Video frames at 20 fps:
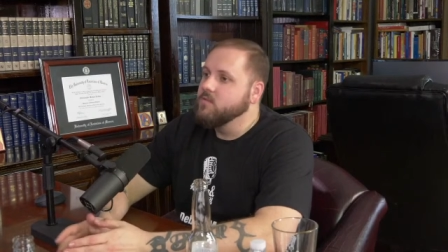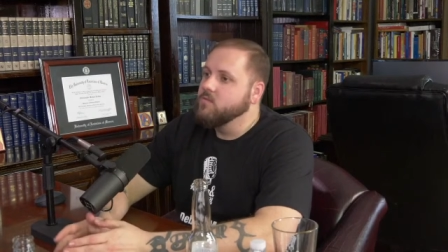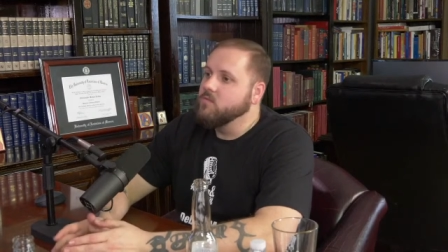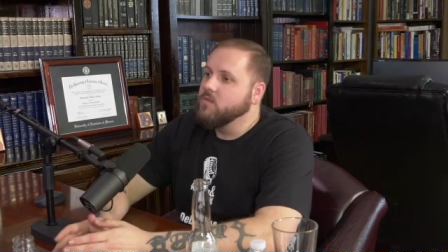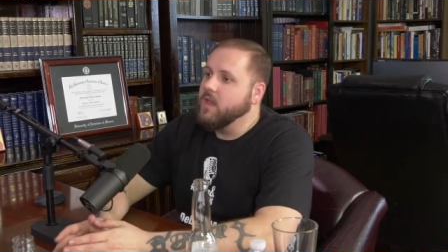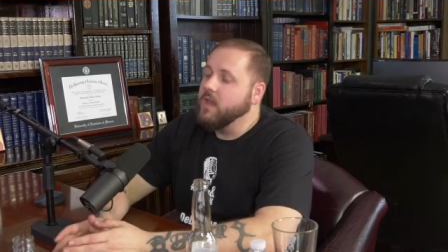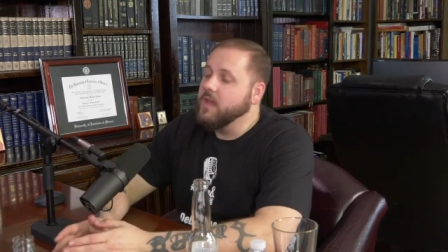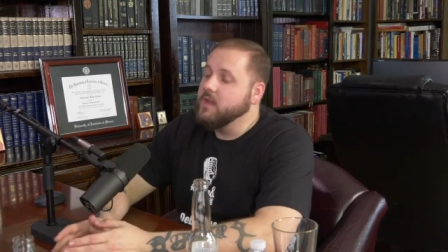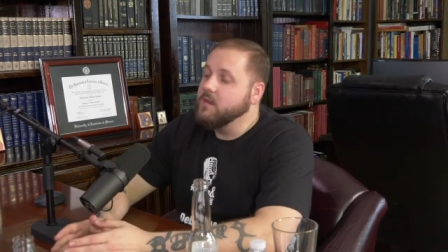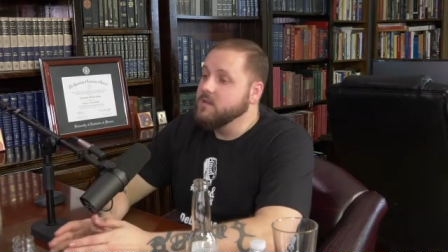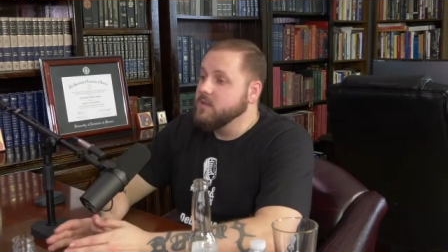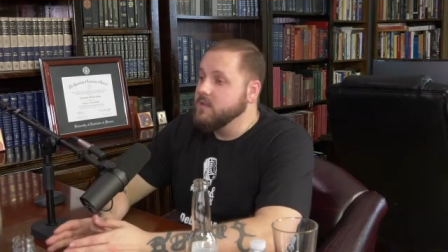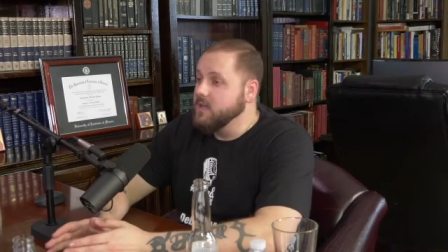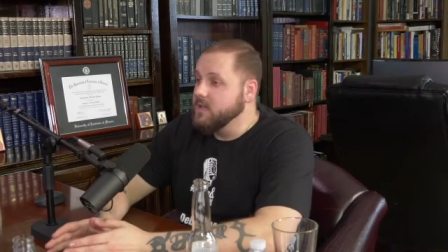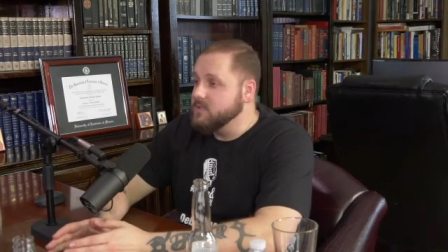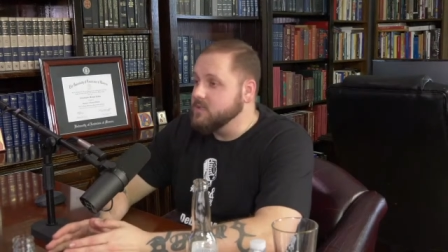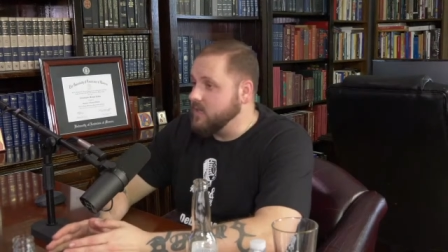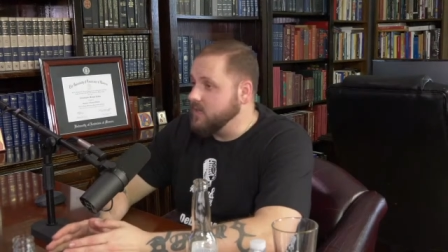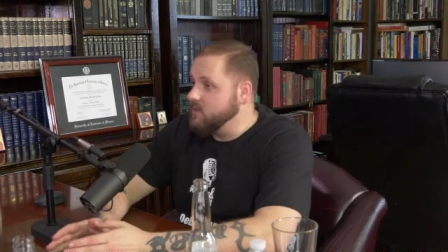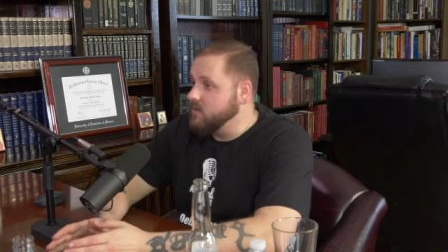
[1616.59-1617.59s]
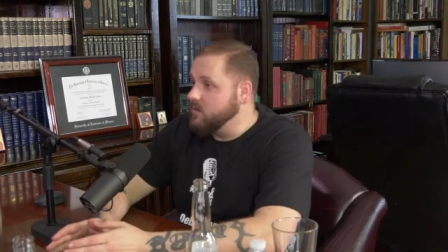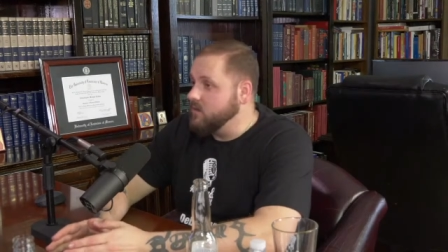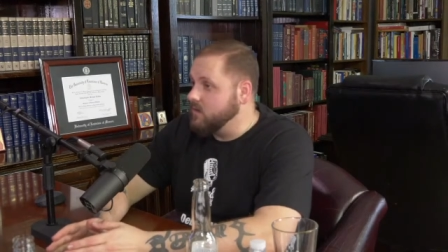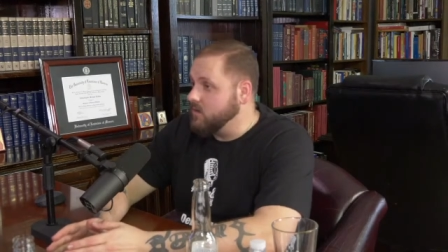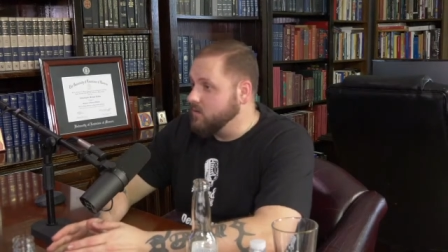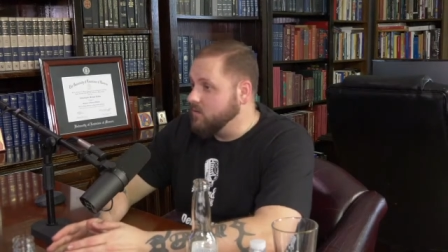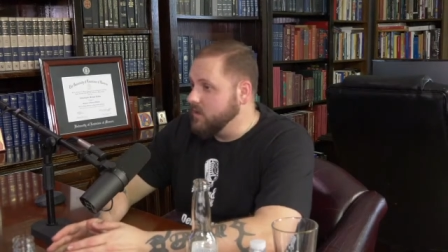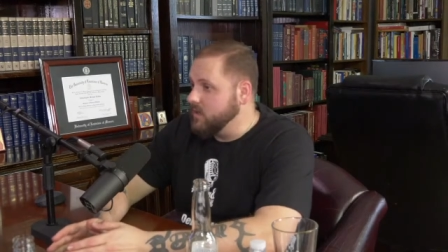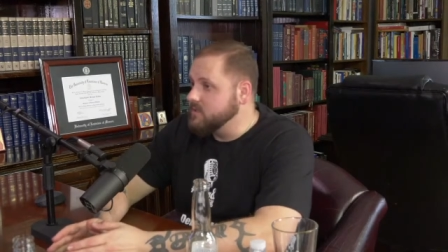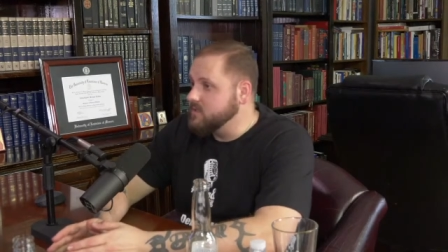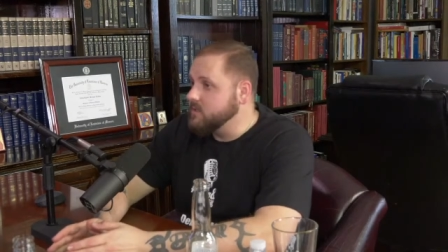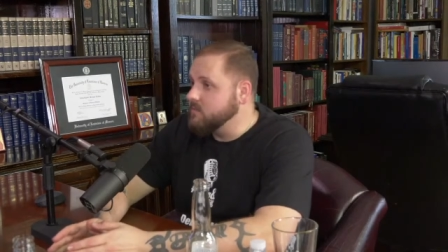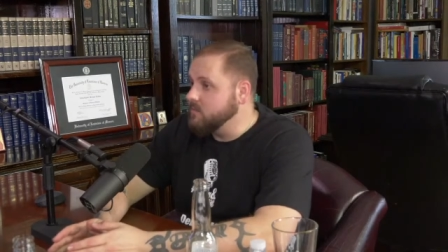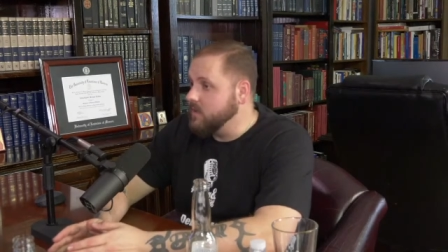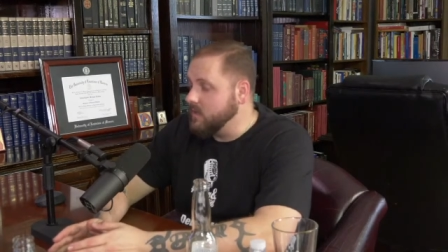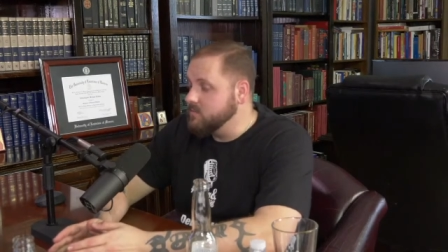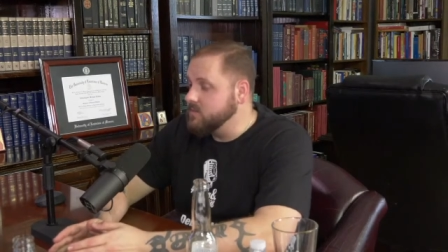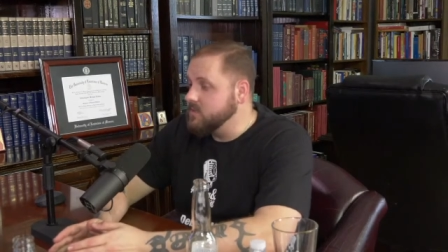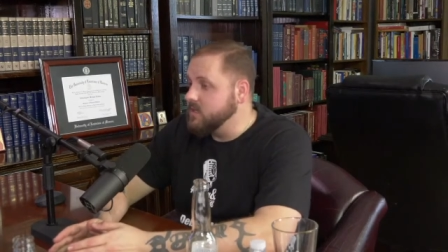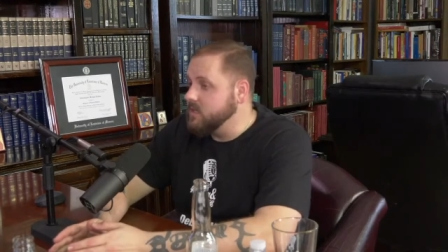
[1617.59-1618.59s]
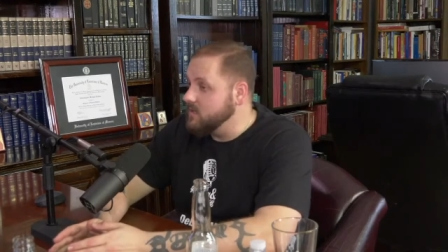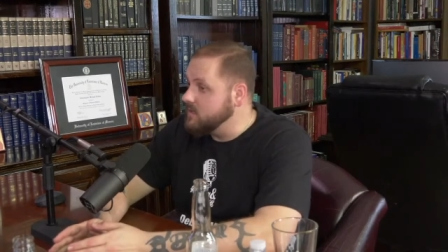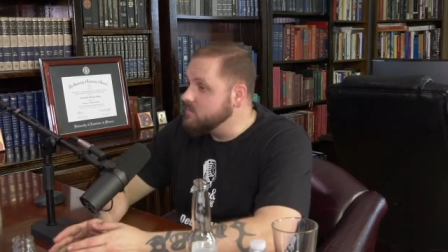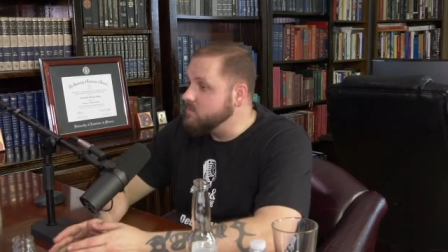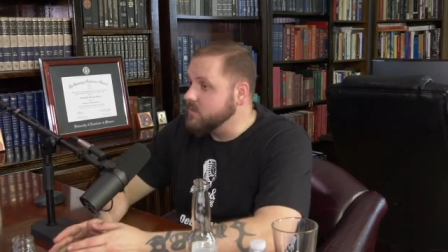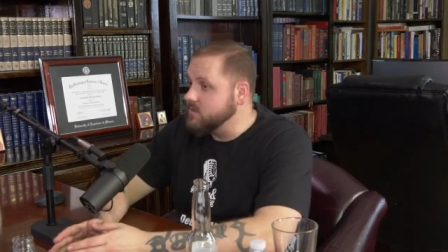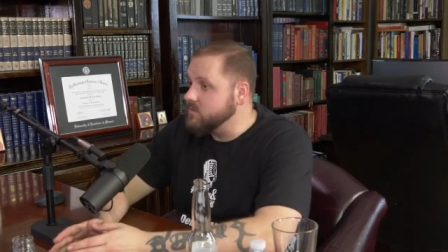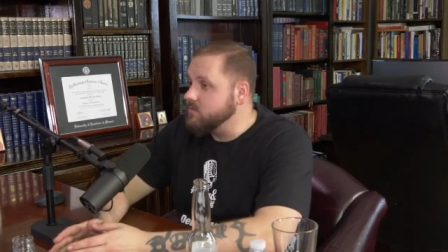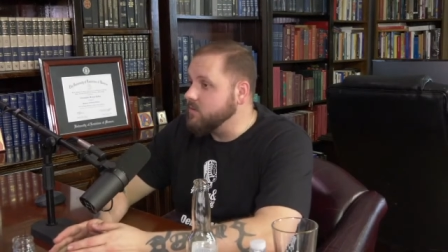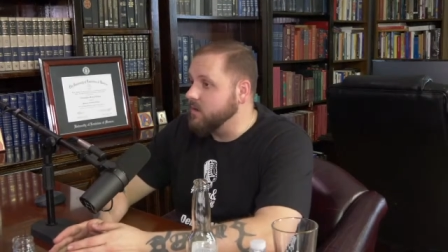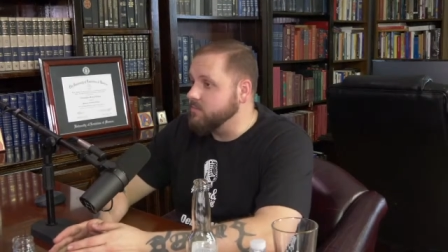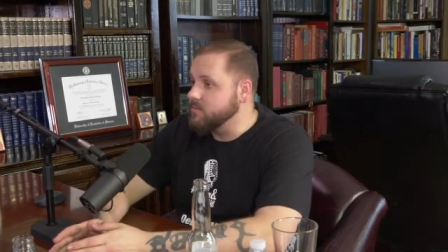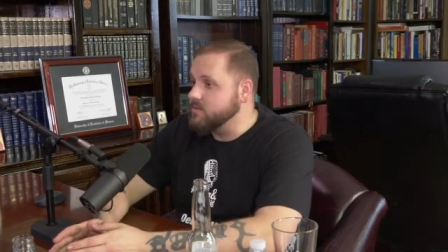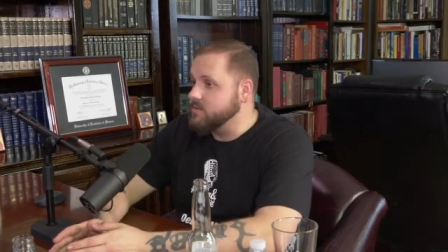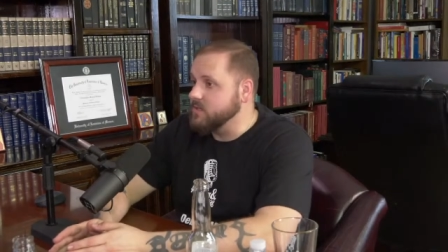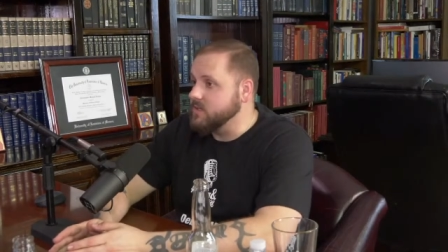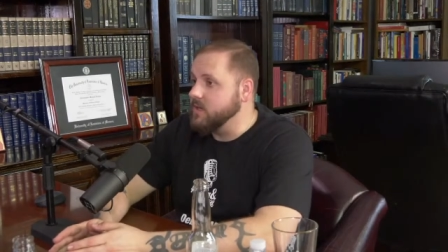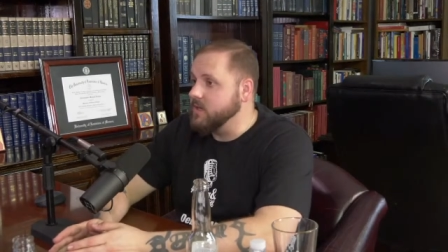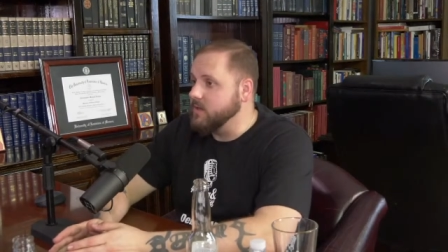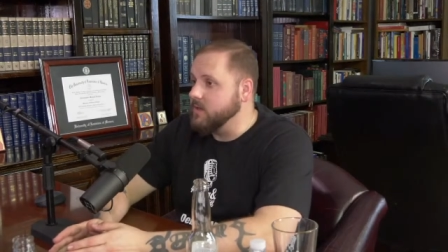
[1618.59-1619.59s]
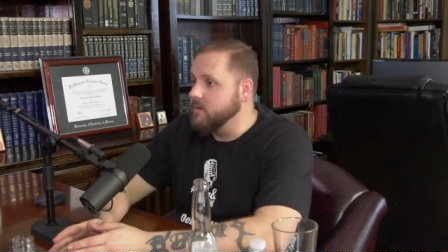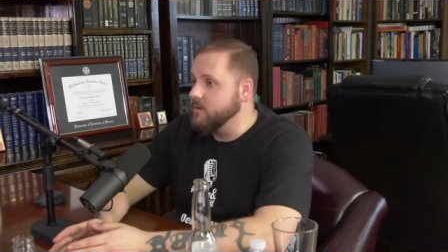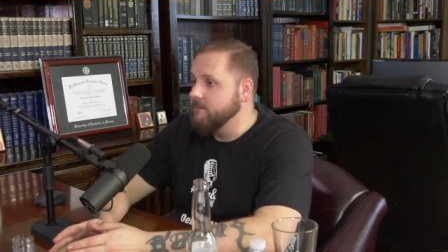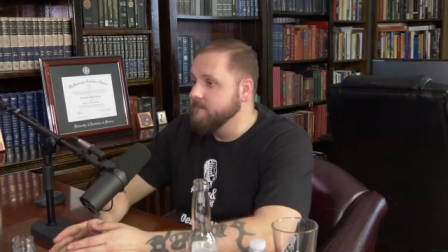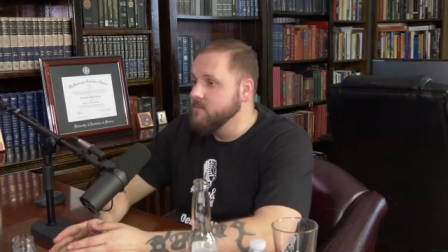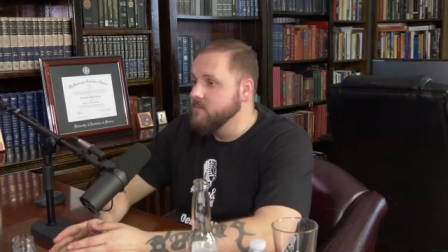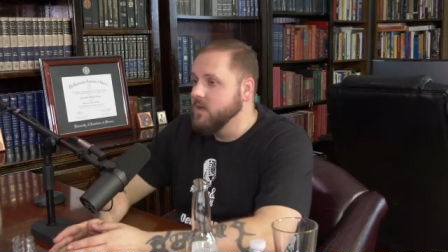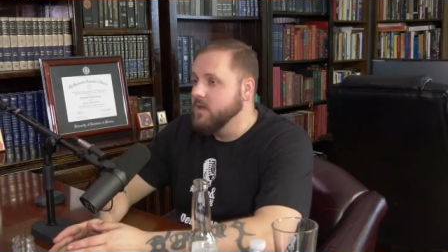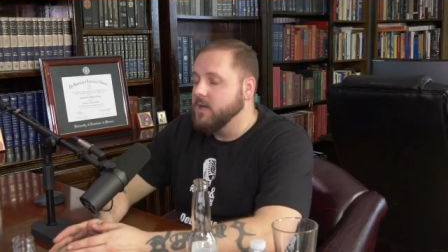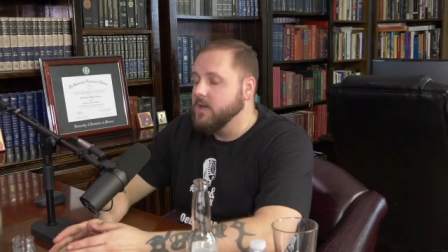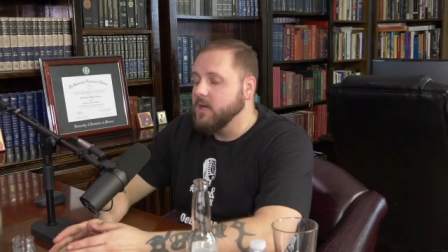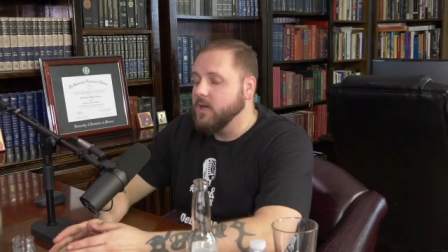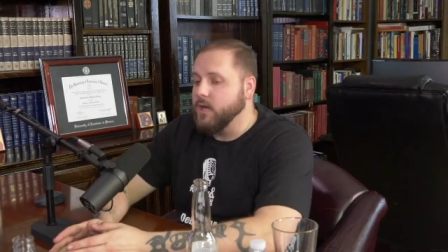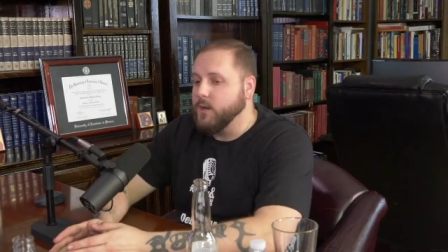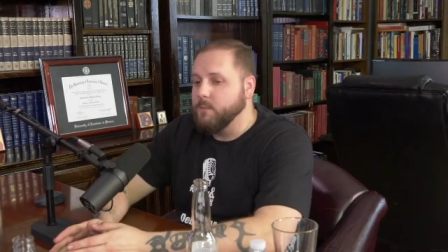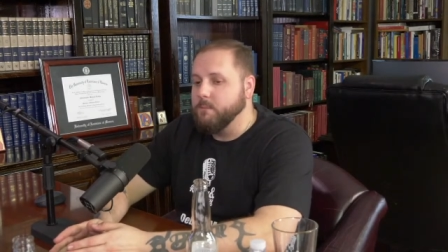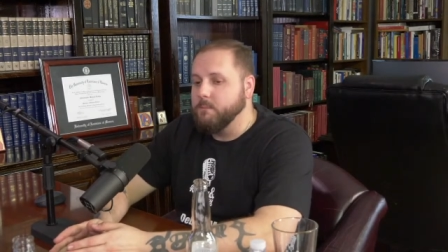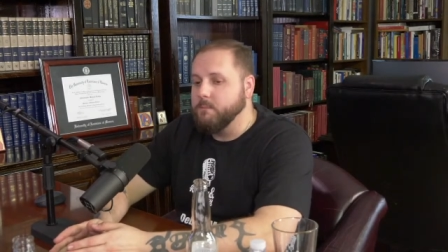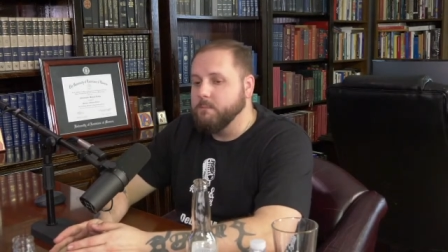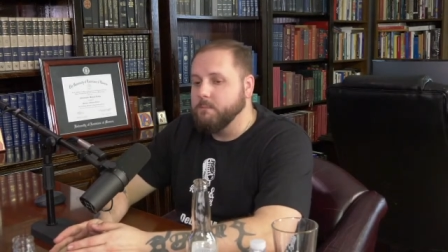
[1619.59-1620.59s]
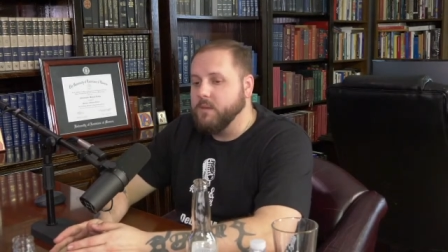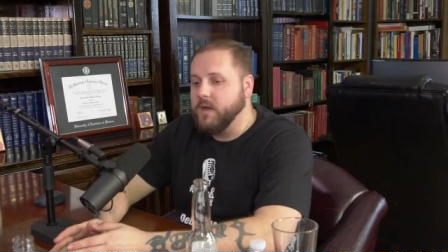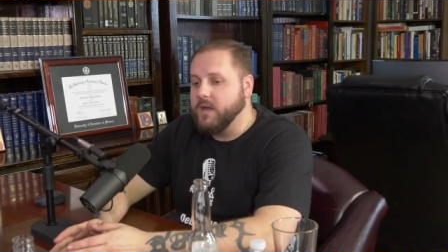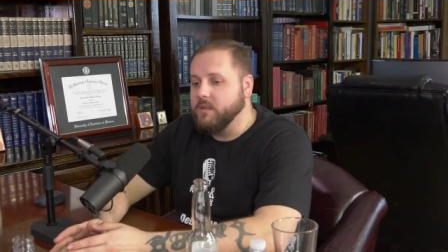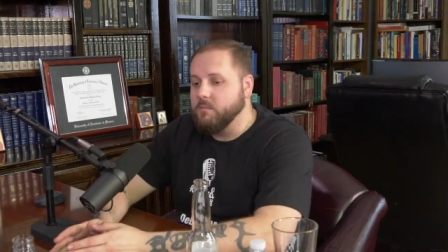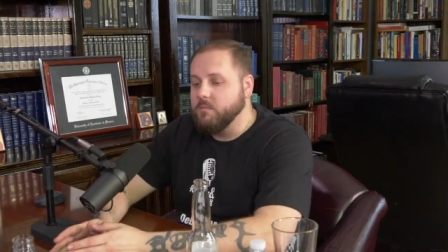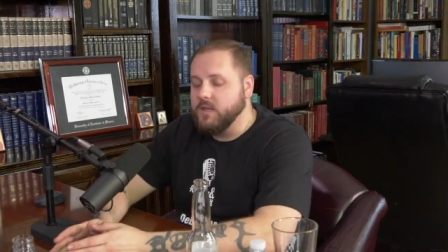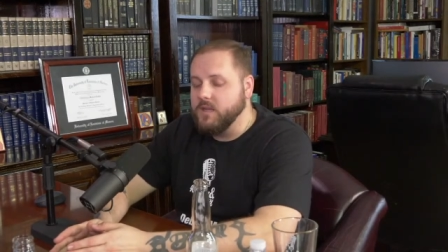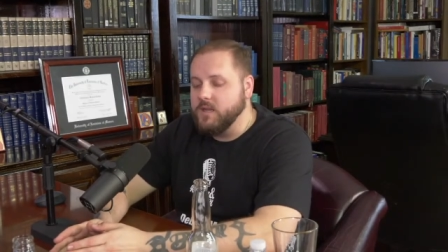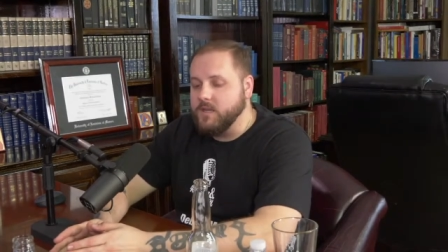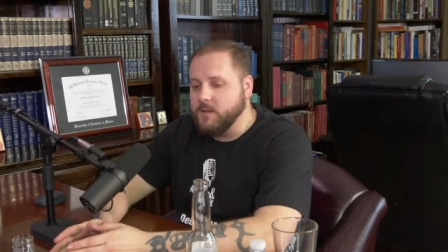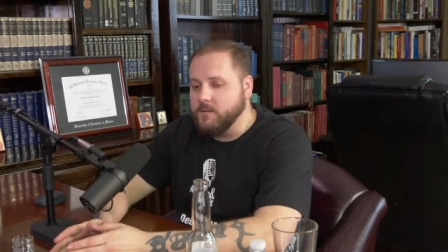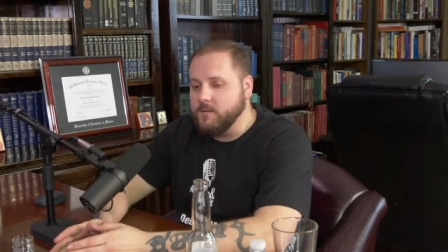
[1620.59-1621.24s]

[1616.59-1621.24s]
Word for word: And yes, I agree. Sometimes he is misrepresented sure. um, by the media